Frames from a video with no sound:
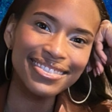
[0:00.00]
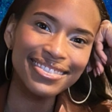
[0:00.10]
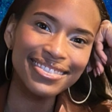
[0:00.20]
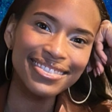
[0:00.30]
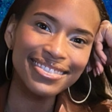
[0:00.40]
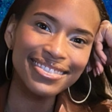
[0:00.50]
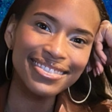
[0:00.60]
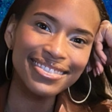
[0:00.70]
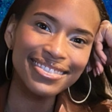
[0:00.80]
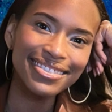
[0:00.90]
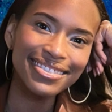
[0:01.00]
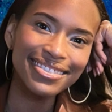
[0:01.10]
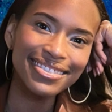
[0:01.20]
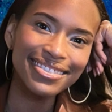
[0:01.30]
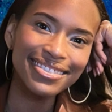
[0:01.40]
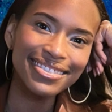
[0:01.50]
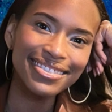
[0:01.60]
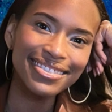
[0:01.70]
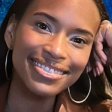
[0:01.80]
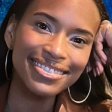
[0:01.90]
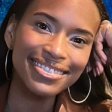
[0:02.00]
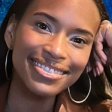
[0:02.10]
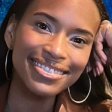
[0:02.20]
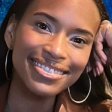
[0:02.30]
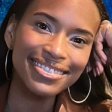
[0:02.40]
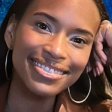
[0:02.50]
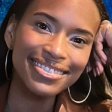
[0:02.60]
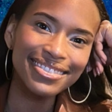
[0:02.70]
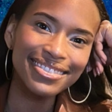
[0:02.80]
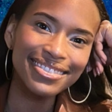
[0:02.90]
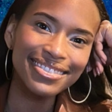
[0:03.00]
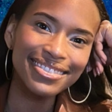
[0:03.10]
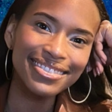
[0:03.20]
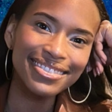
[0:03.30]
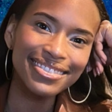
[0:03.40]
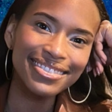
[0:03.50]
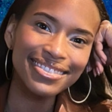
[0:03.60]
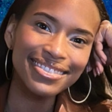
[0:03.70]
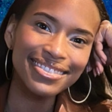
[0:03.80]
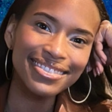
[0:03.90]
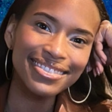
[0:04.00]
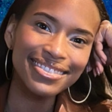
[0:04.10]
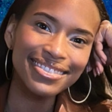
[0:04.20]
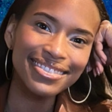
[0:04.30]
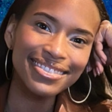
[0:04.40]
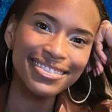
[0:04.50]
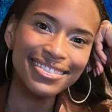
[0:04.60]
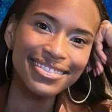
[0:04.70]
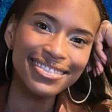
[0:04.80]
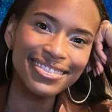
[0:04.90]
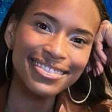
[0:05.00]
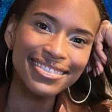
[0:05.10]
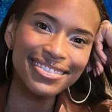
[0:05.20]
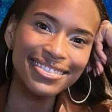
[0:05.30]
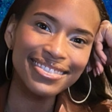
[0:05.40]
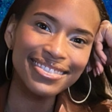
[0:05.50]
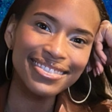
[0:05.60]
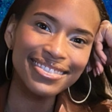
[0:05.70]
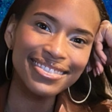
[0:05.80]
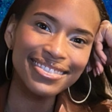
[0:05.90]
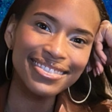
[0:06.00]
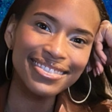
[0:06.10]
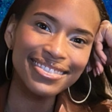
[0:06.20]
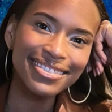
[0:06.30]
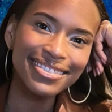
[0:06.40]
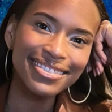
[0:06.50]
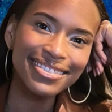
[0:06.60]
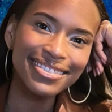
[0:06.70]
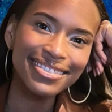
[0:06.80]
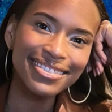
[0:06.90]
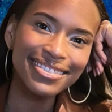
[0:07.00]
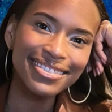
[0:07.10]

(no lip movement)